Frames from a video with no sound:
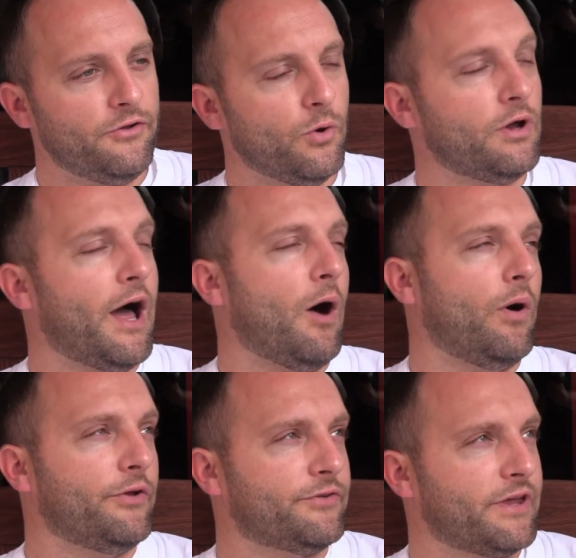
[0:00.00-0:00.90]
to
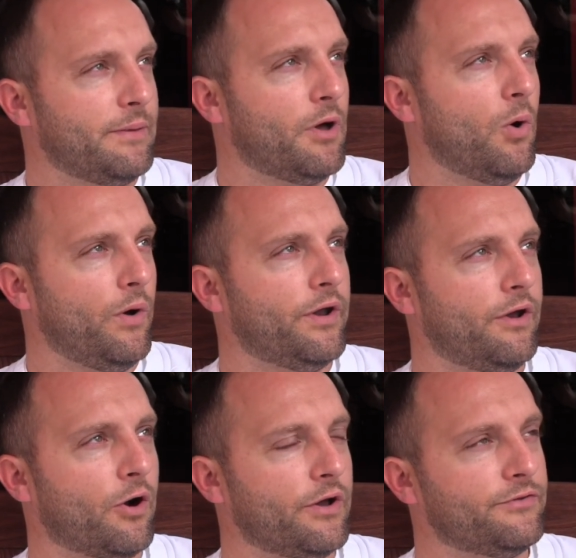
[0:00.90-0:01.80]
allow us to keep going
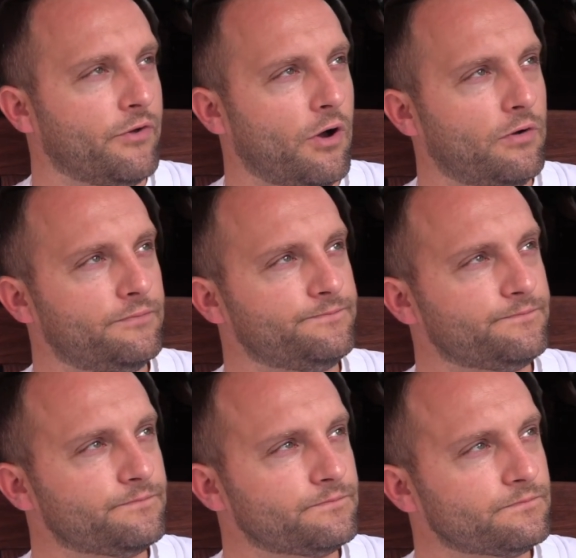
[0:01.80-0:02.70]
in our install.
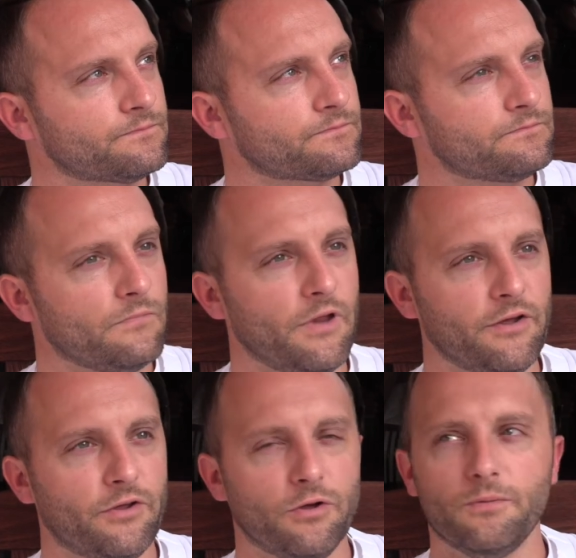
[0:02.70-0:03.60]

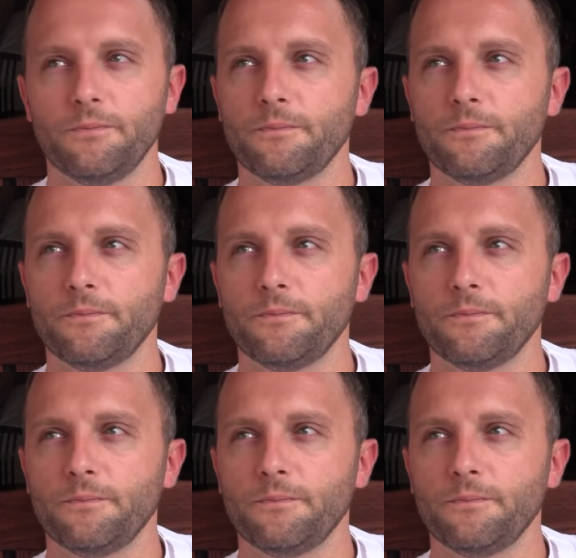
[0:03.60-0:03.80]
Thank you.